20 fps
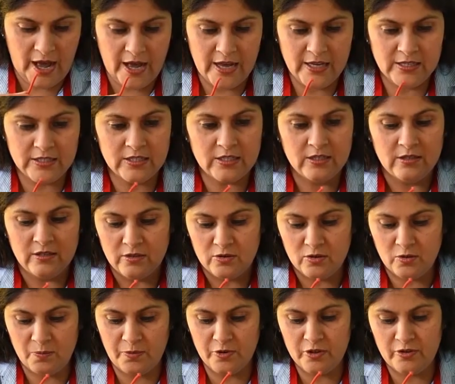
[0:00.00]
ask
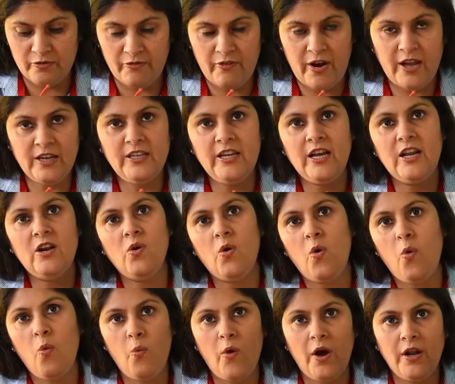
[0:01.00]
to put one
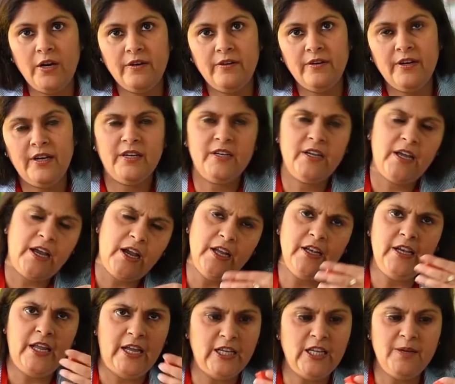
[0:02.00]
yellow, one red
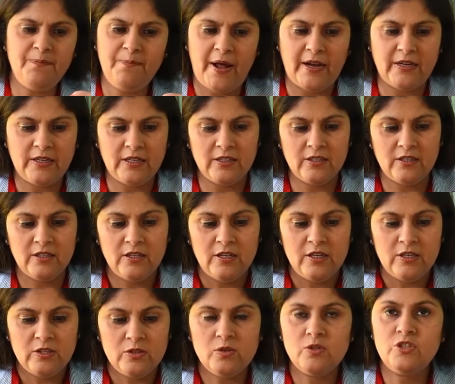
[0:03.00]
and any pattern.
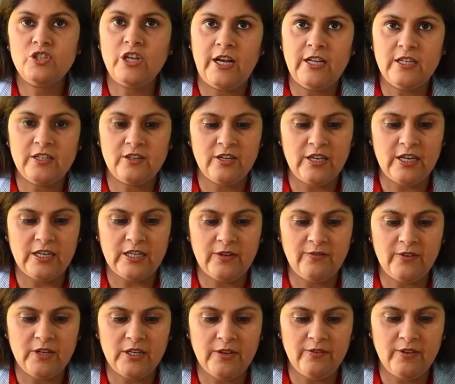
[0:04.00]
So child
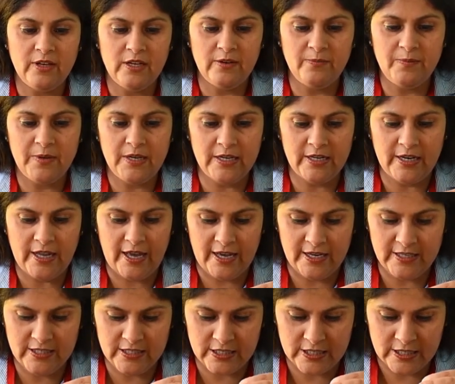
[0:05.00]
creativity will be
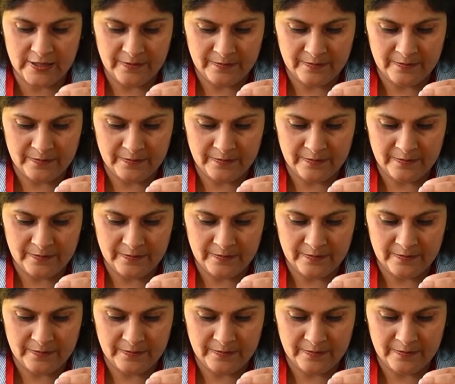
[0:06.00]
enhanced.